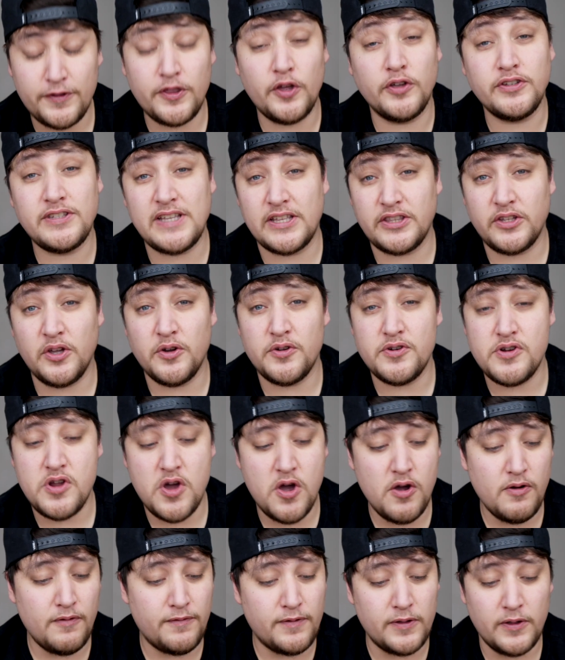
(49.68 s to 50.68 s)
those that don't
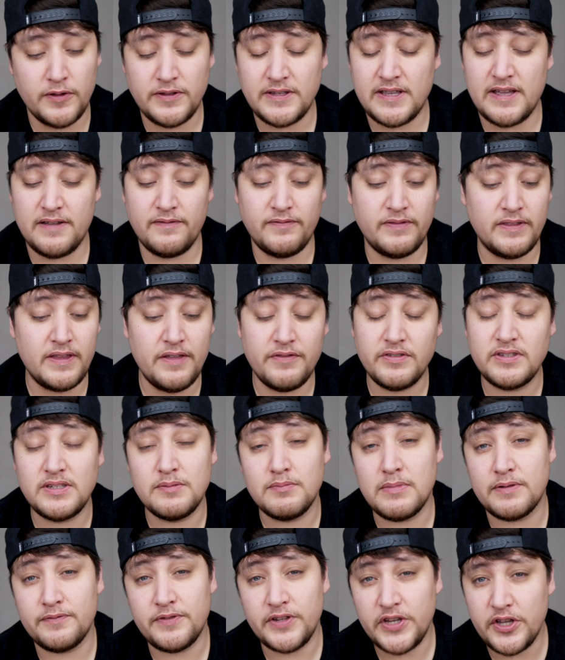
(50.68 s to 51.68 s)
know, for those that have never seen
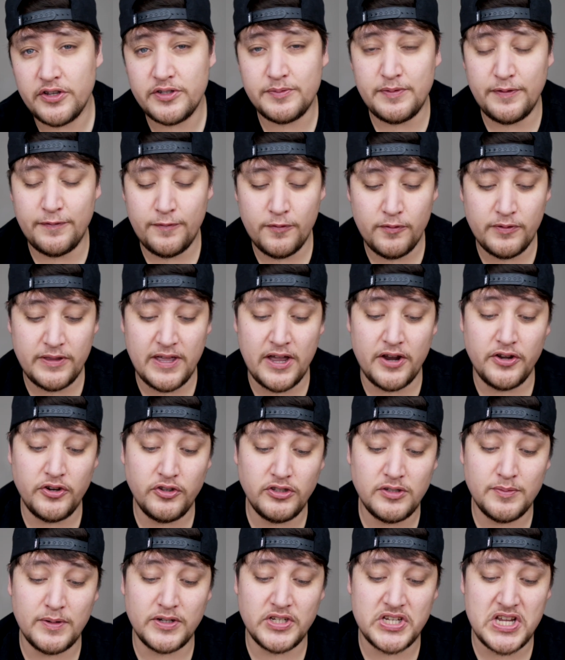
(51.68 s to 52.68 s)
my videos before, that are new
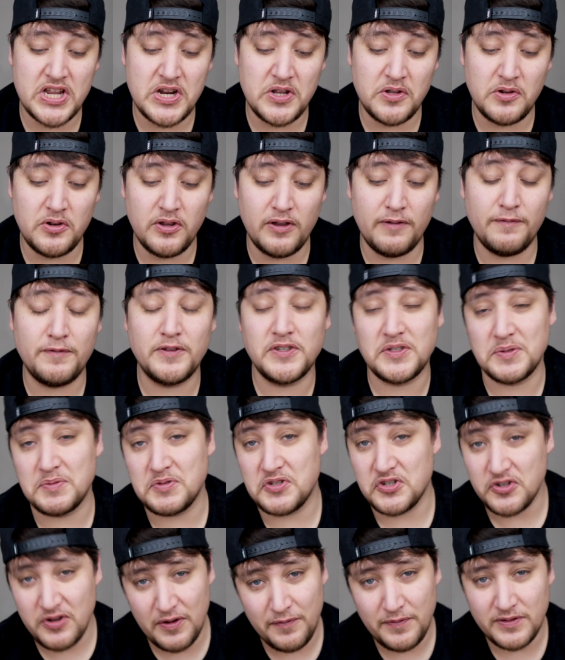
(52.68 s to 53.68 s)
to my channel looking for some
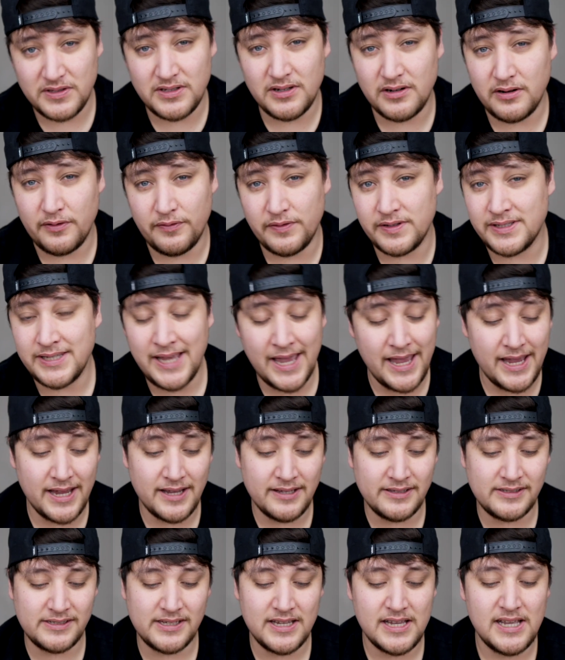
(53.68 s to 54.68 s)
street photography
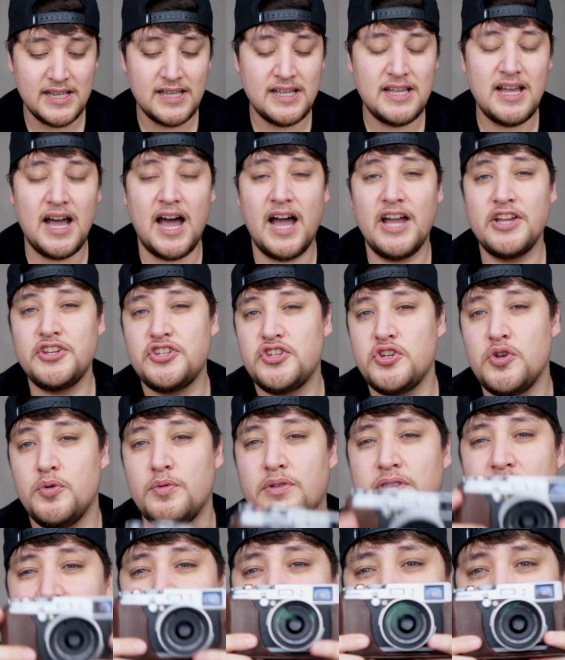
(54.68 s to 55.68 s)
settings, I shoot
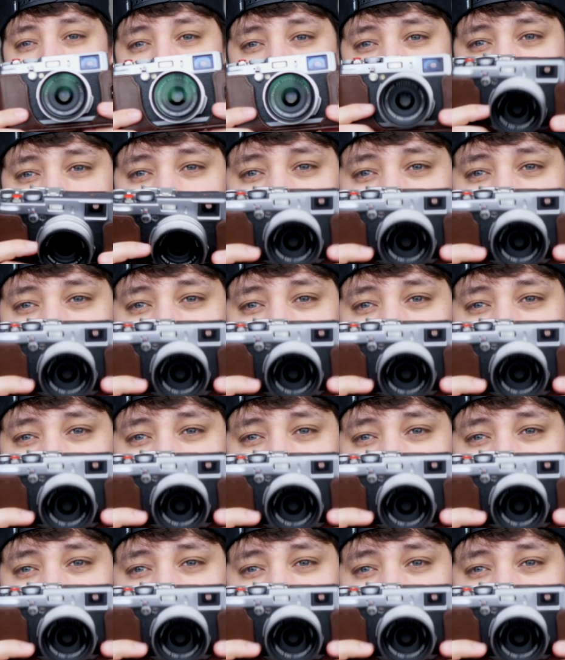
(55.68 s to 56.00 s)
with the Fuji